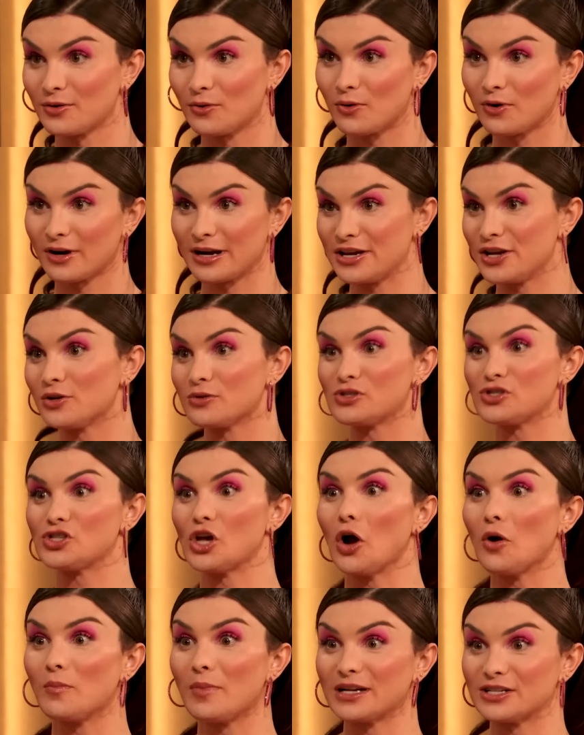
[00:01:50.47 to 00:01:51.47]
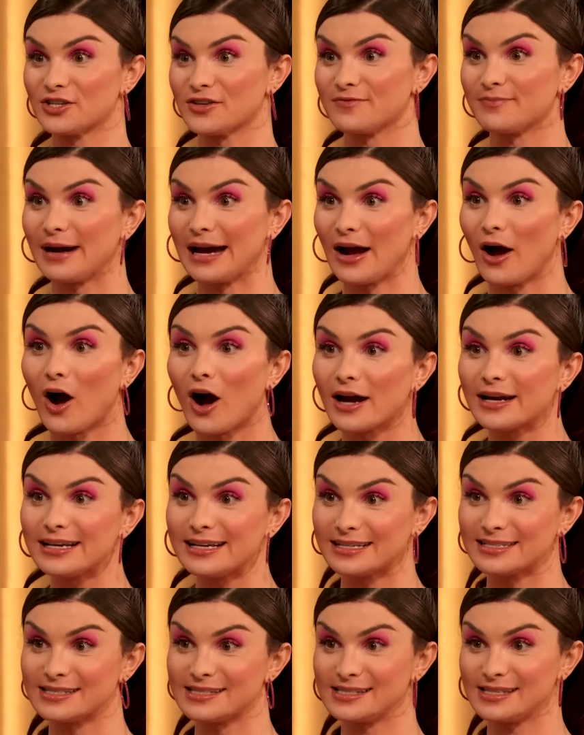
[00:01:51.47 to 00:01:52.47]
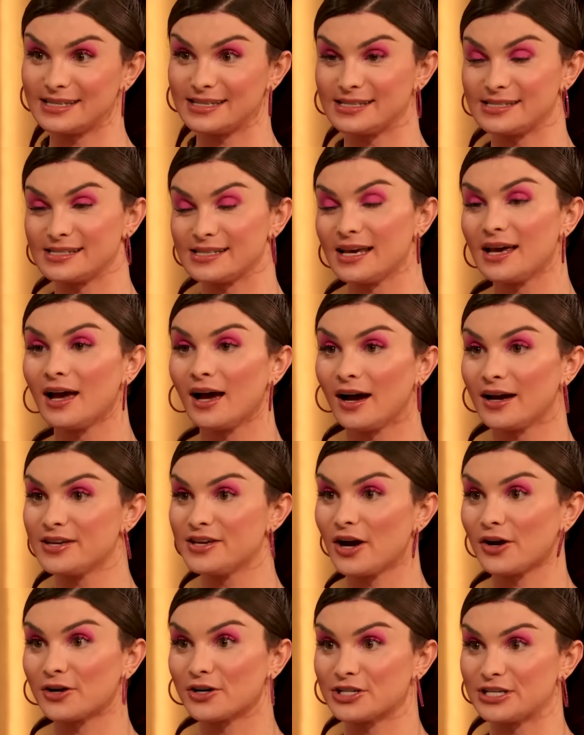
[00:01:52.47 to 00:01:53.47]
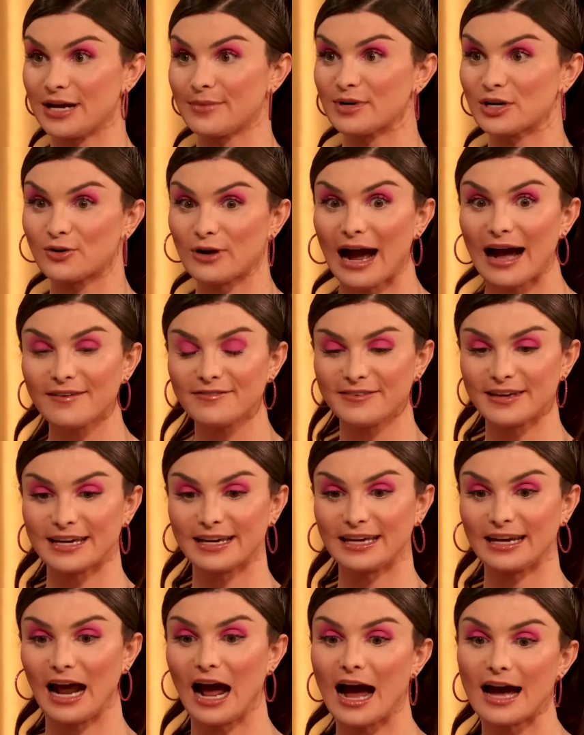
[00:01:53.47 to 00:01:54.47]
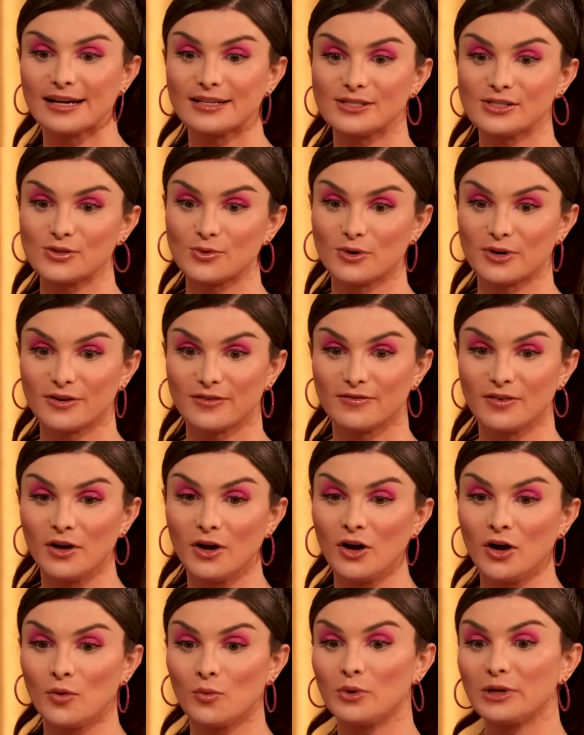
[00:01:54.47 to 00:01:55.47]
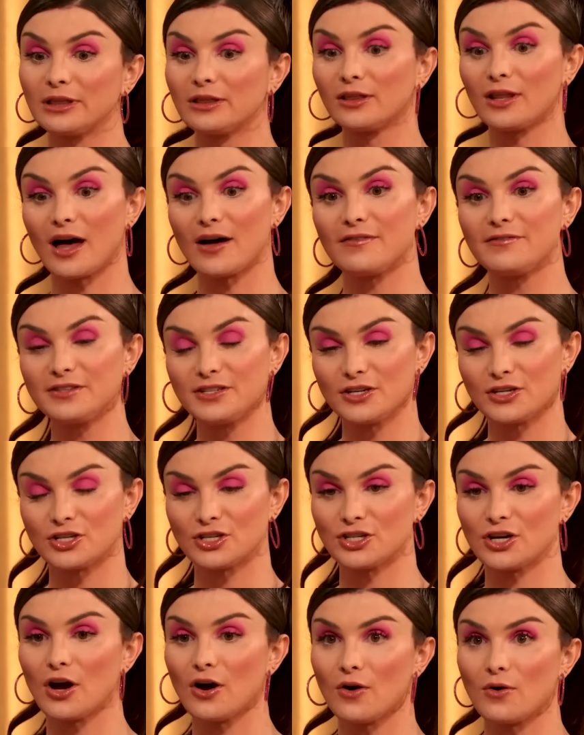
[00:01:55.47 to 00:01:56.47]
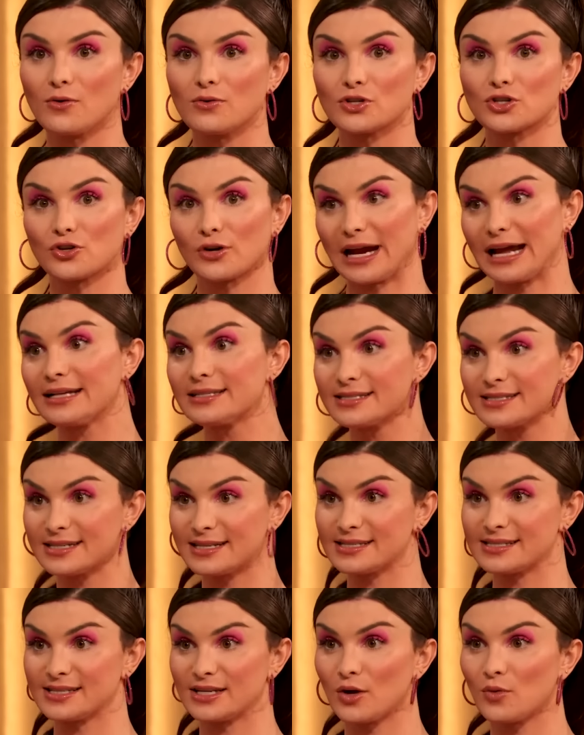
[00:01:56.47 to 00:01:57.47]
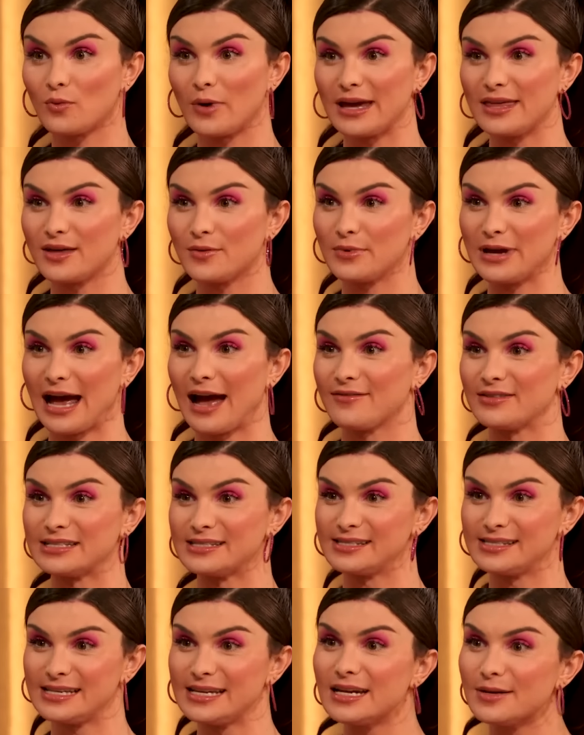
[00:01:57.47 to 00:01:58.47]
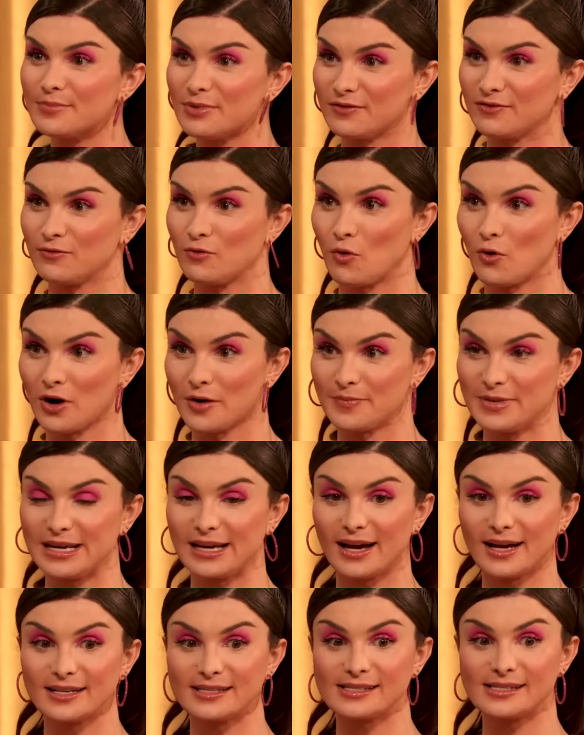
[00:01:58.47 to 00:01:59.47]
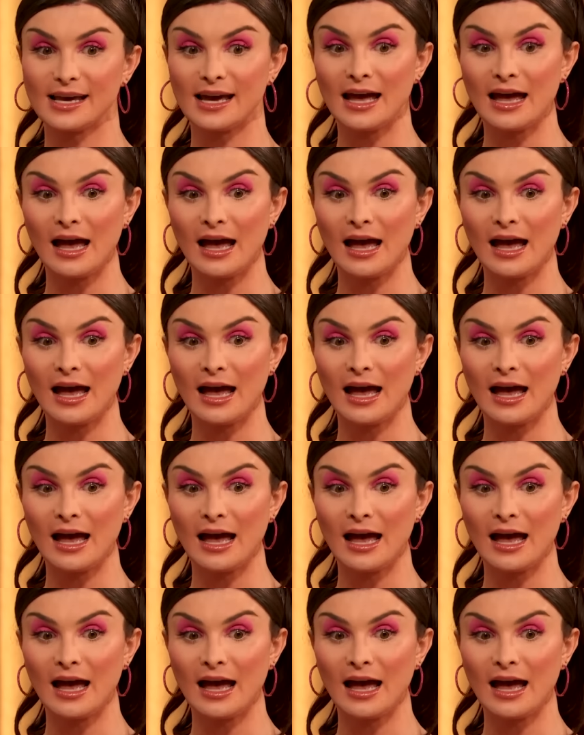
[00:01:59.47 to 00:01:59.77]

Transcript: Or, you know, so much of my audience is a younger demographic and I sort of would love to show transness in a way that we haven't seen it before because